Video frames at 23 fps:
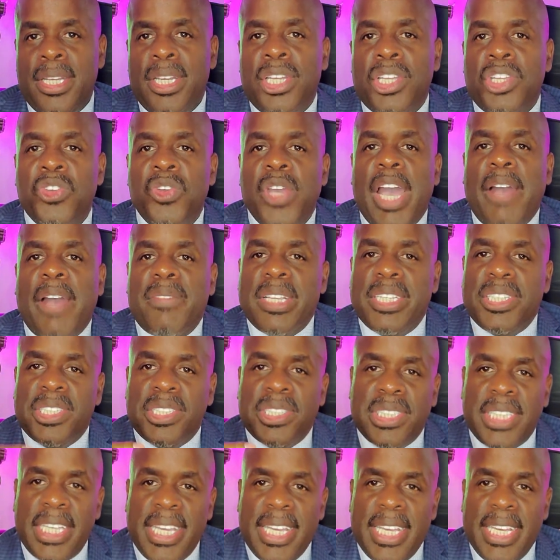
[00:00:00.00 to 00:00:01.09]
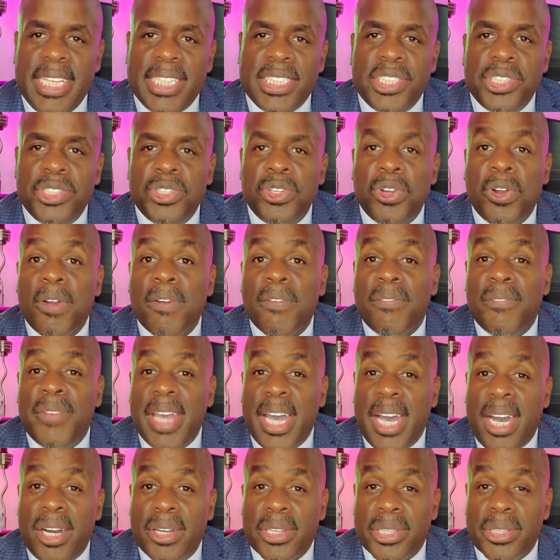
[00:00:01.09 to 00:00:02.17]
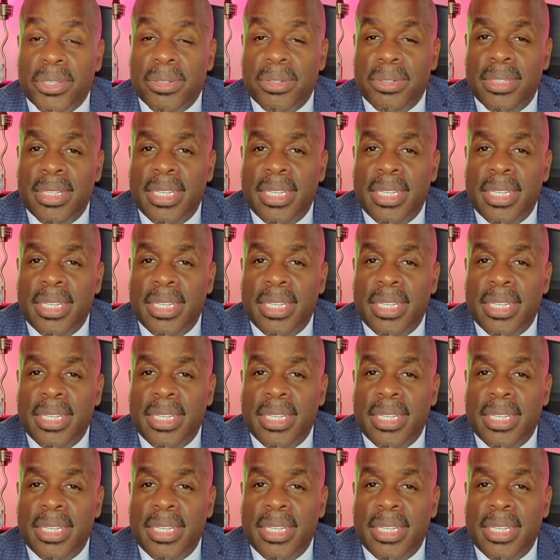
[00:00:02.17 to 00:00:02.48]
You have to seize your value.